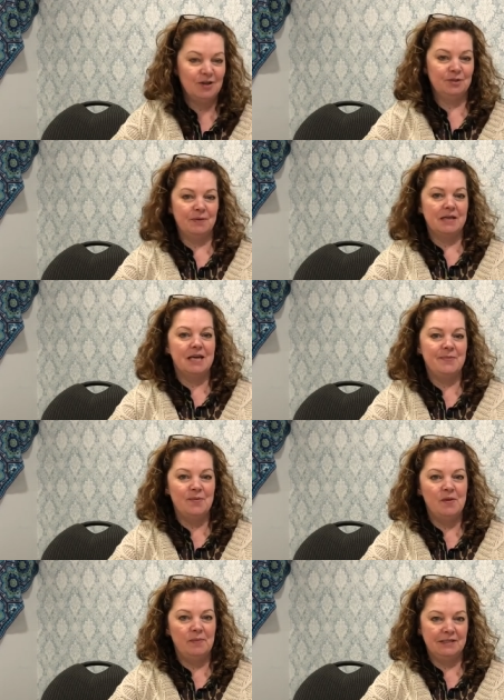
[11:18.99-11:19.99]
has been
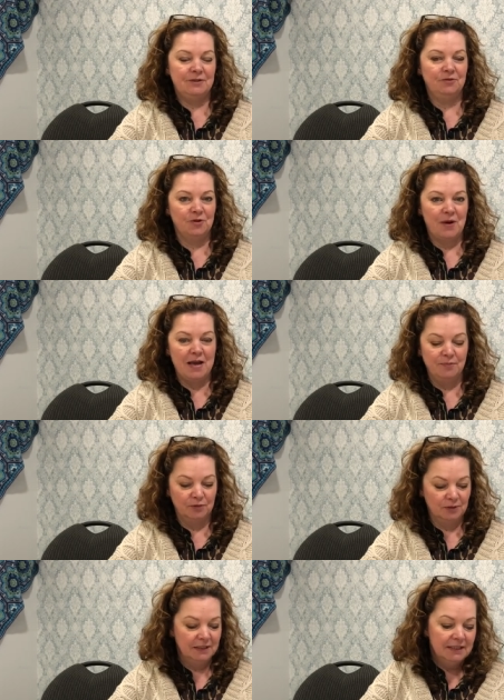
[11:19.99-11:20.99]
keeping me busy through
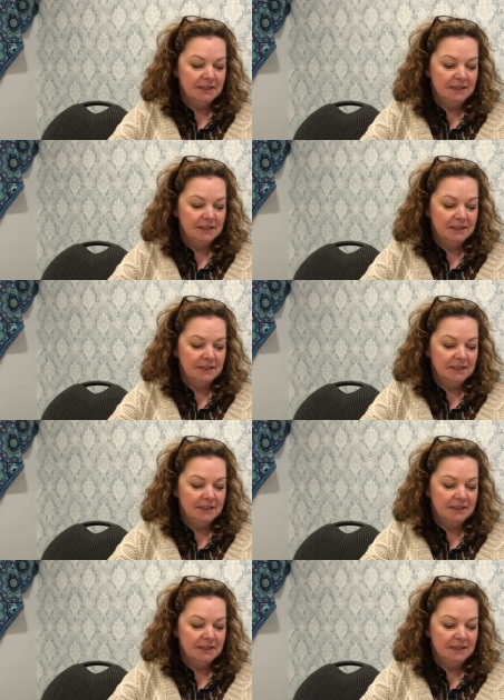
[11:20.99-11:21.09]
April.